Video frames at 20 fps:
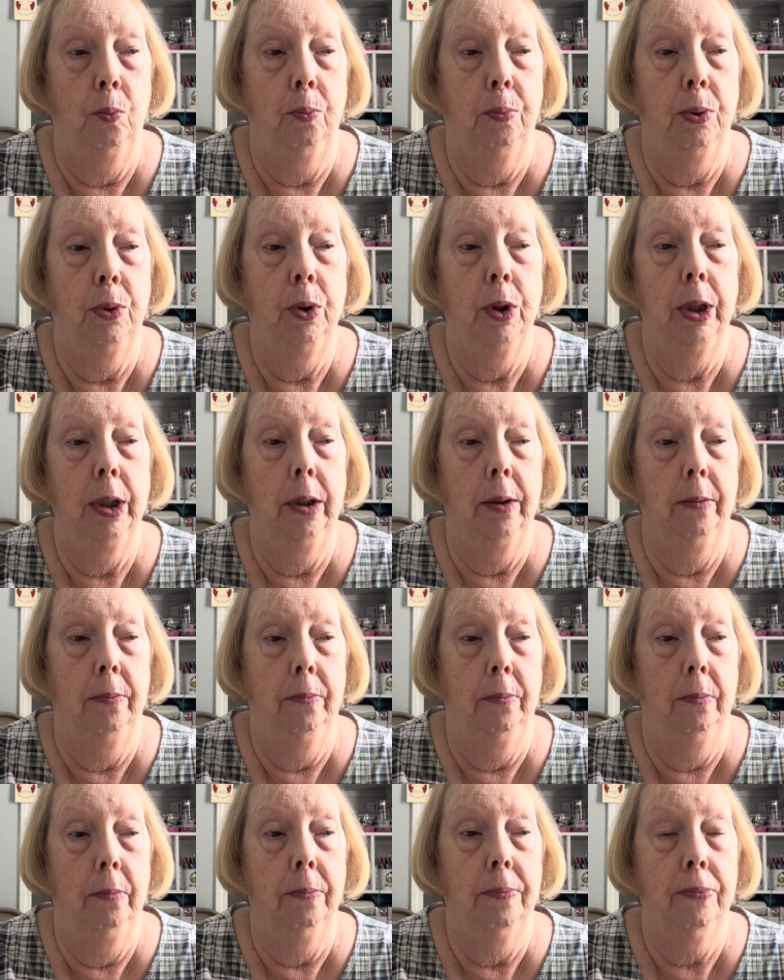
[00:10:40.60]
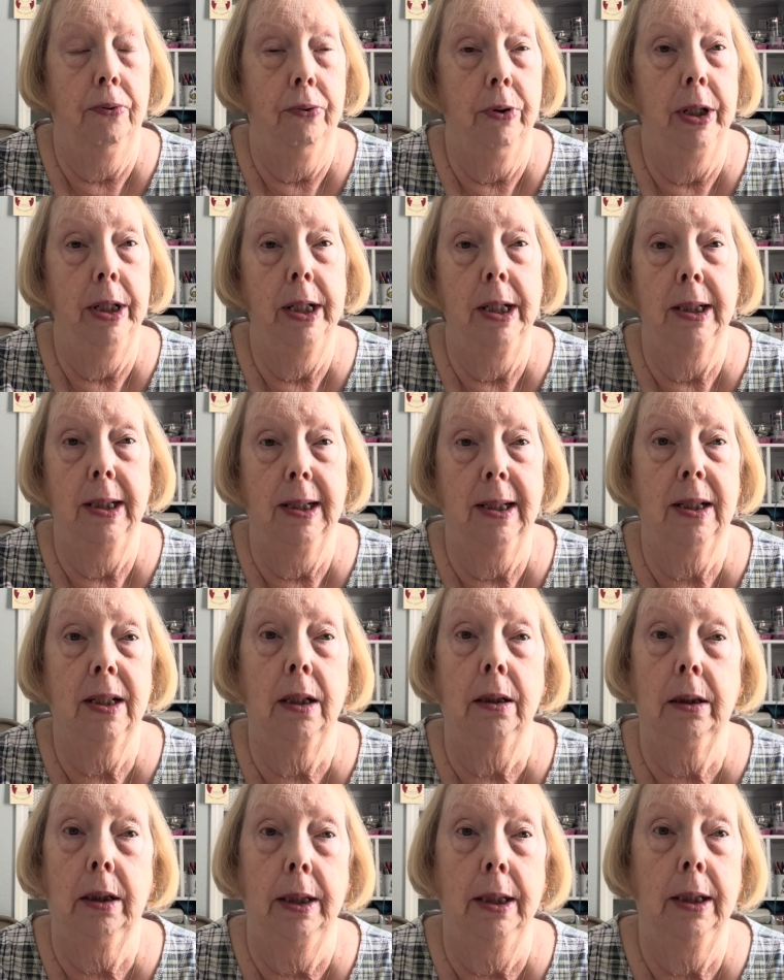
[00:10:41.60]
put pretty
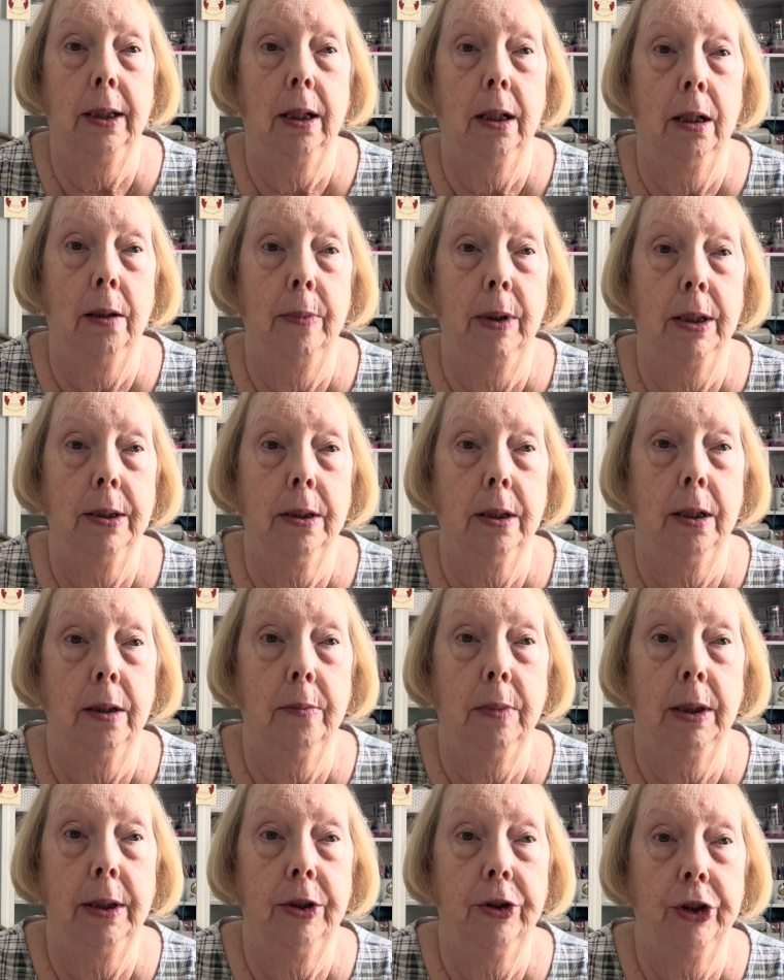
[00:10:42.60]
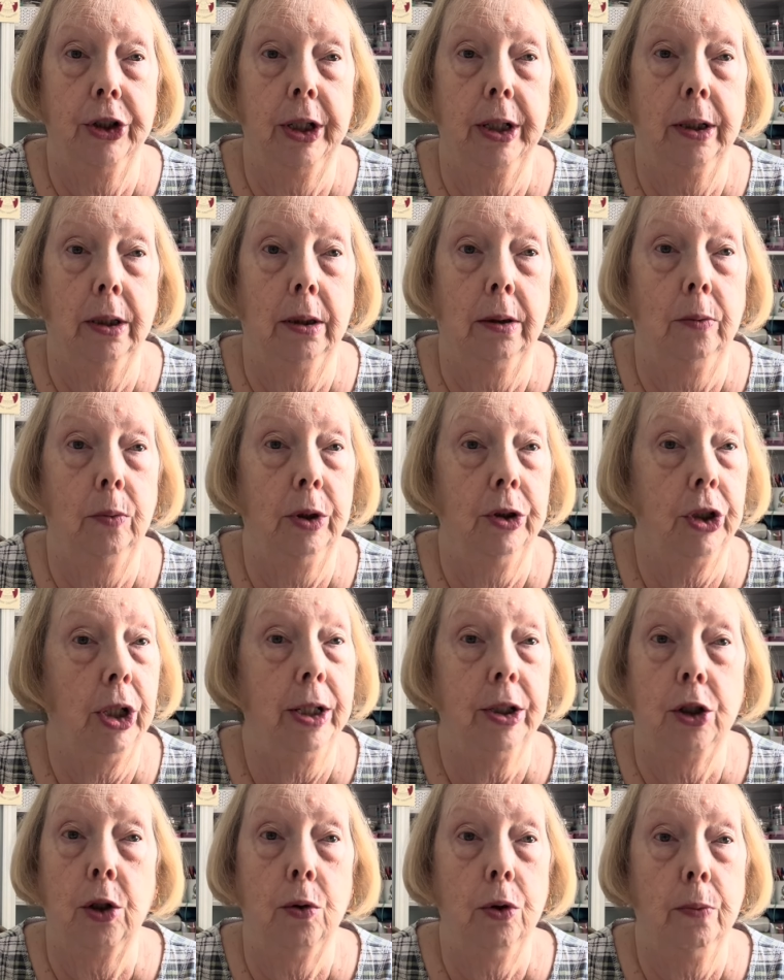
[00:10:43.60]
insulting comments on my channel, which I
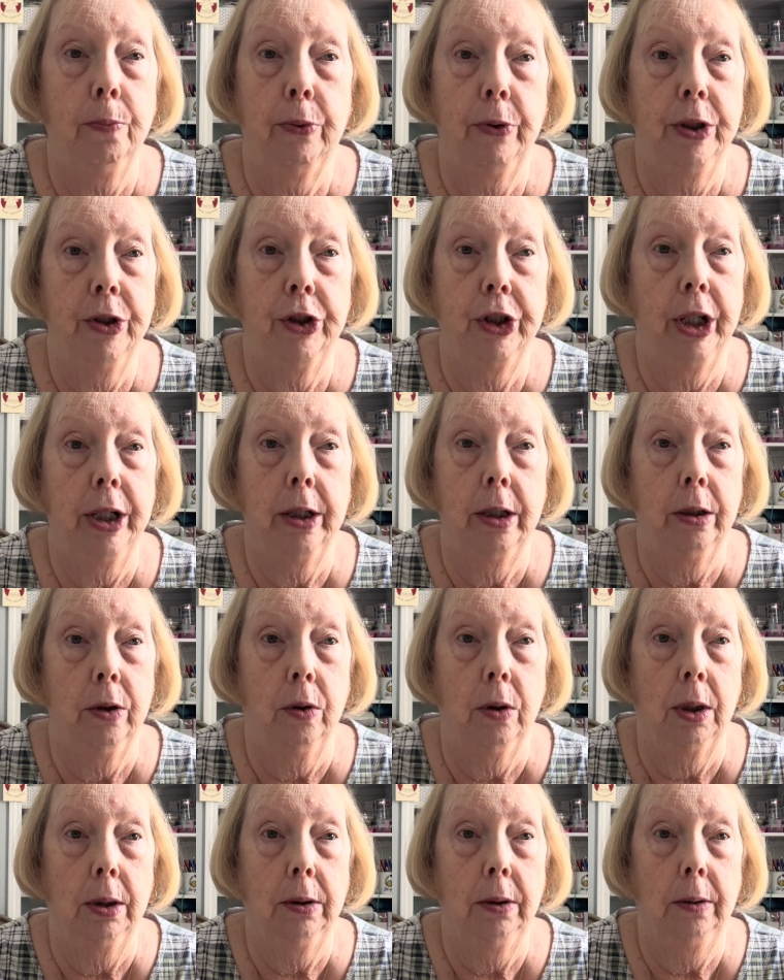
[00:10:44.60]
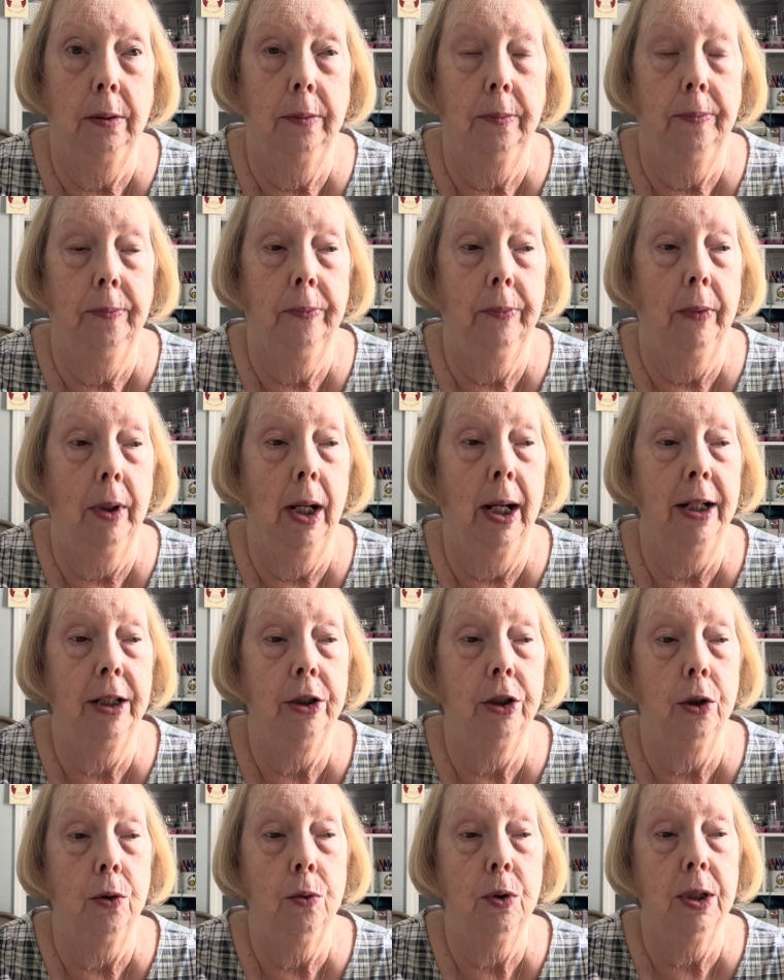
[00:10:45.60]
don't appreciate at all. I
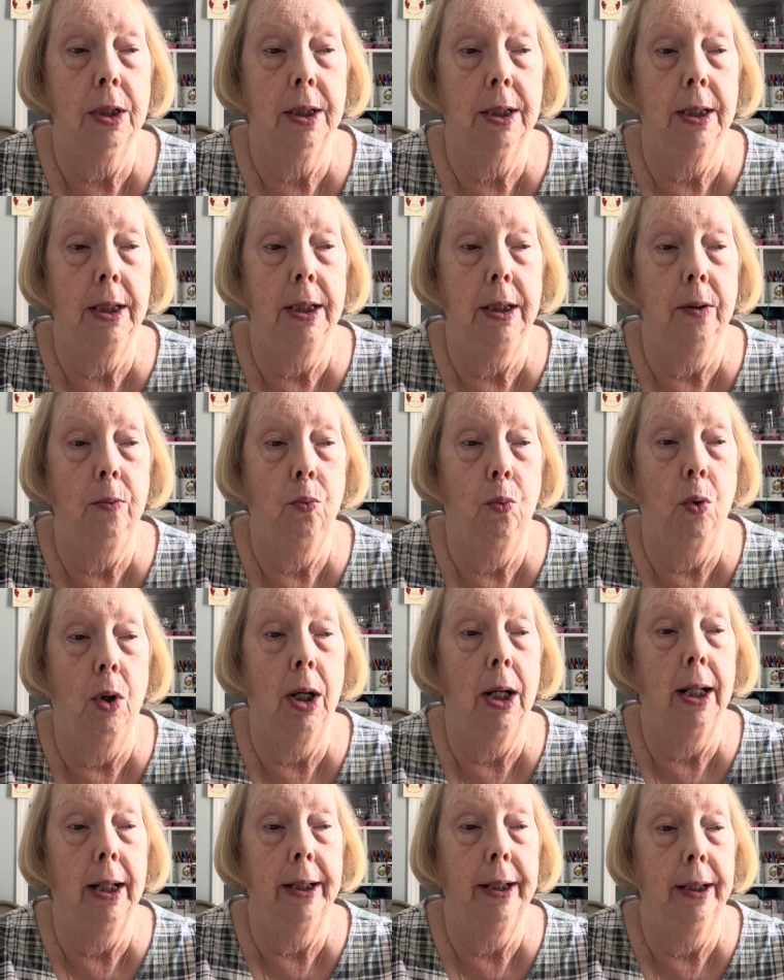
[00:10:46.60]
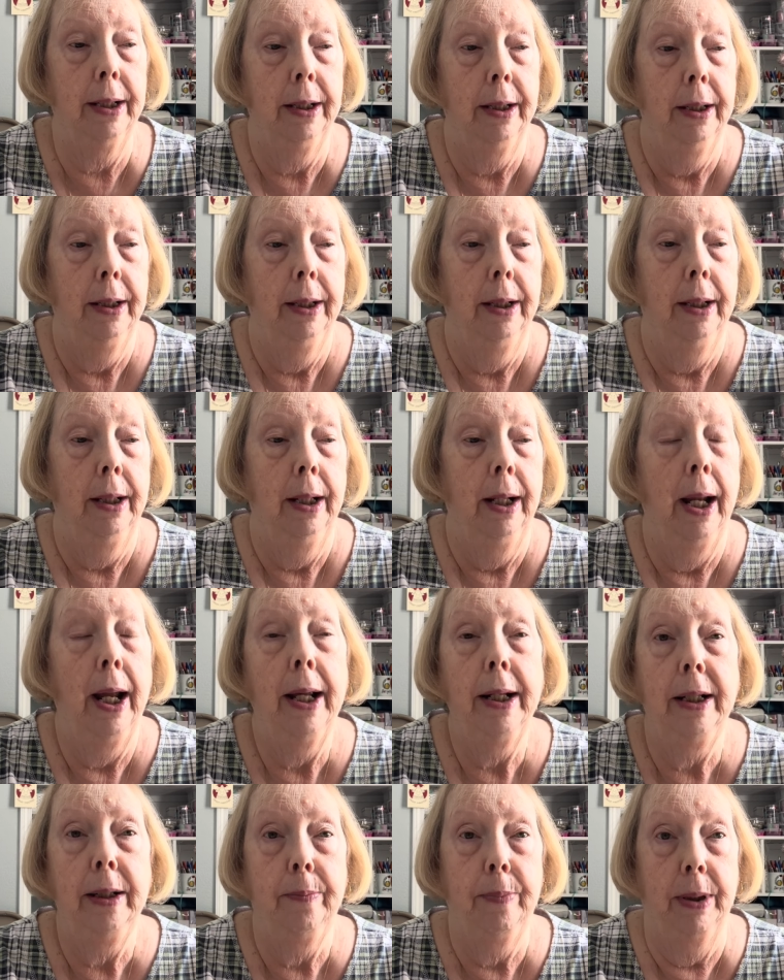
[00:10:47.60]
don't see why
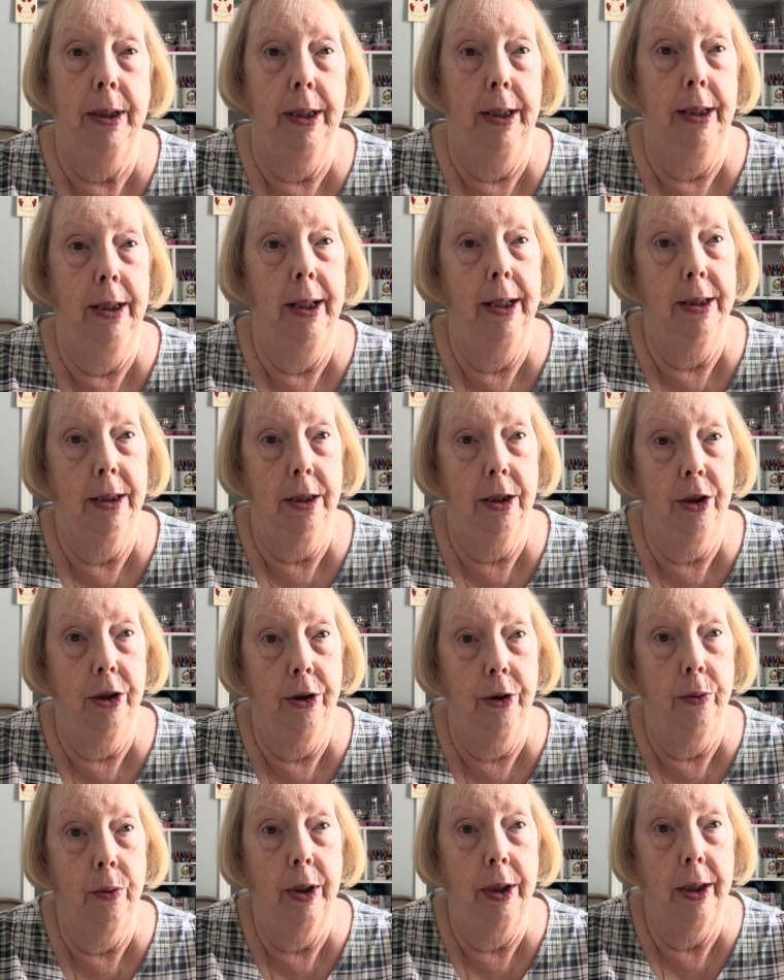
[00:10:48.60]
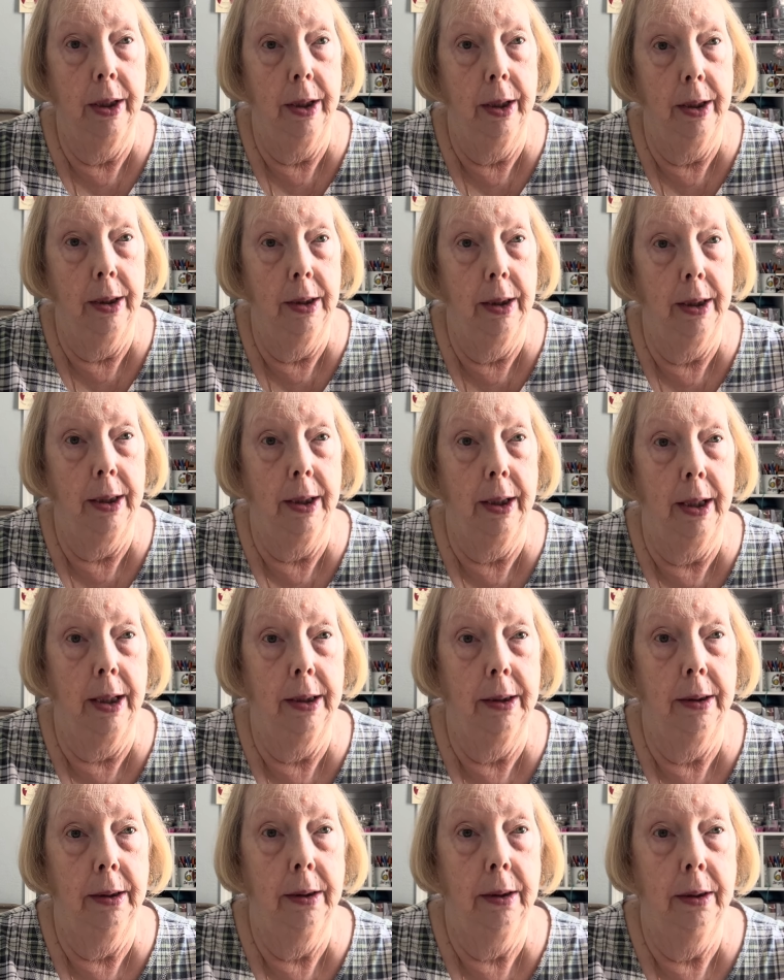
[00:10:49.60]
anybody has to do anything like that.
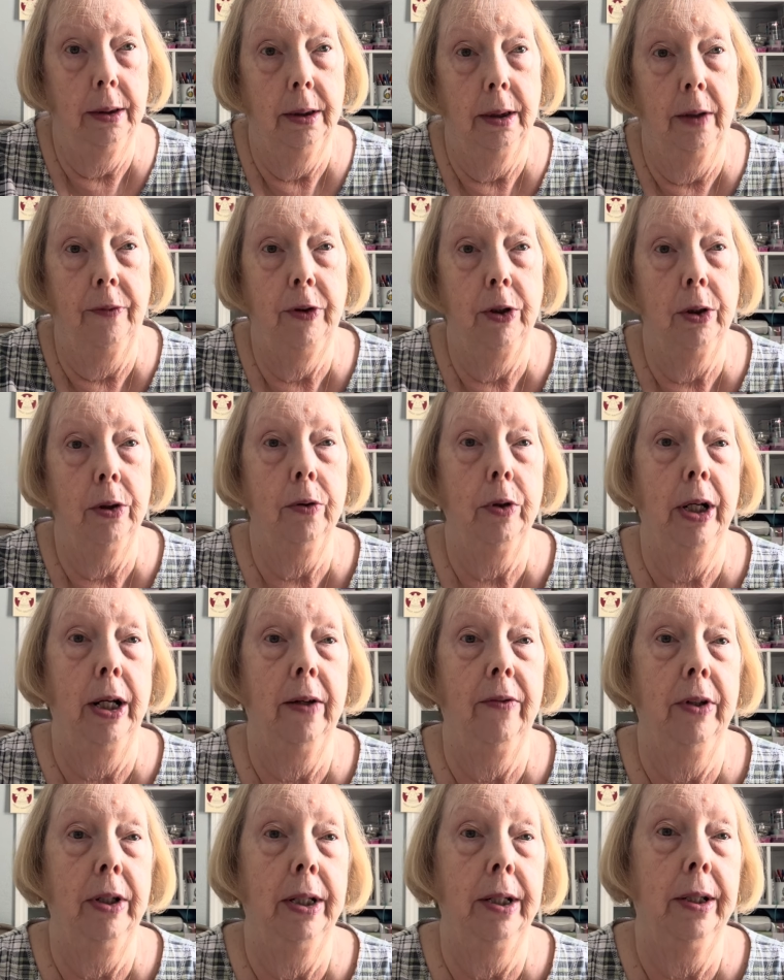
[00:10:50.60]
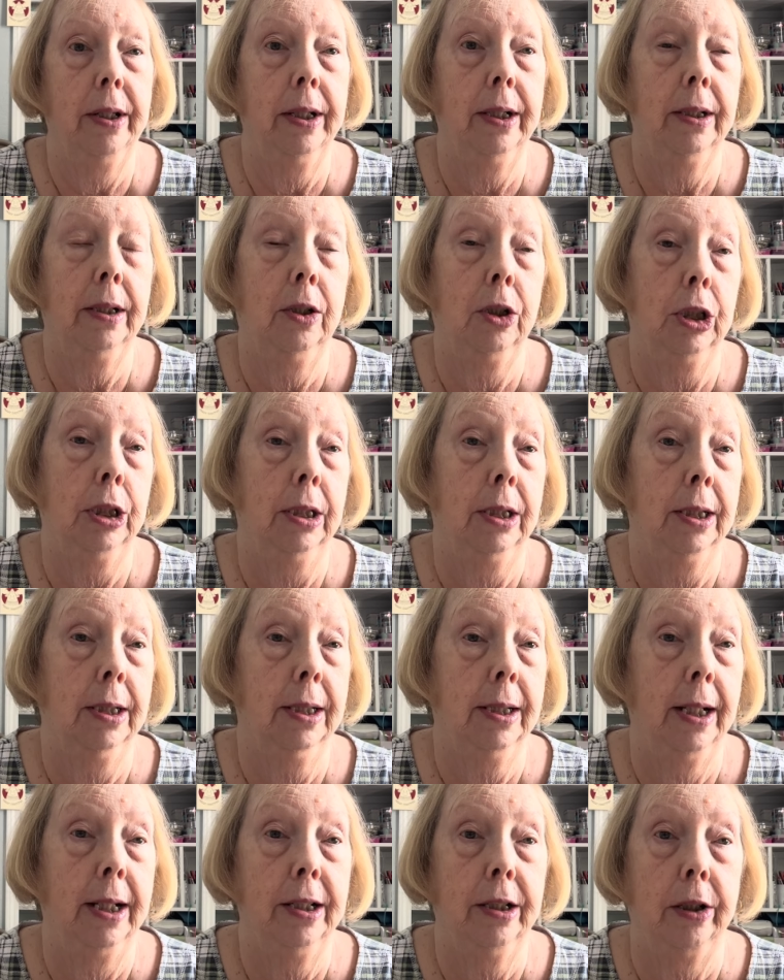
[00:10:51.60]
If you don't have anything good to
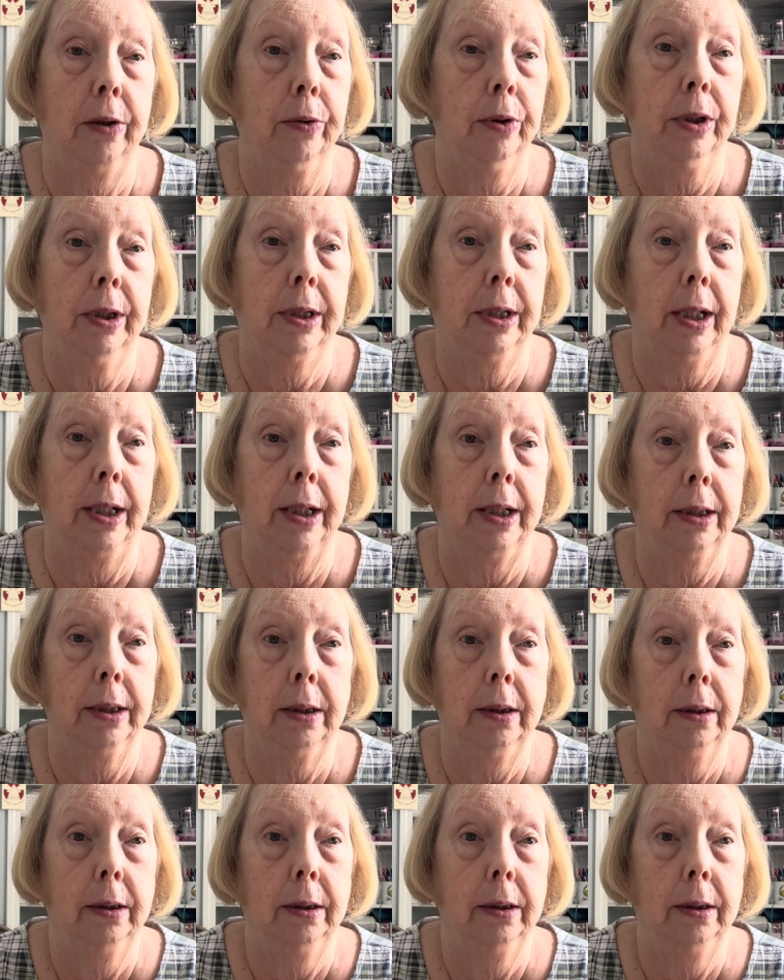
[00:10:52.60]
say, don't say it.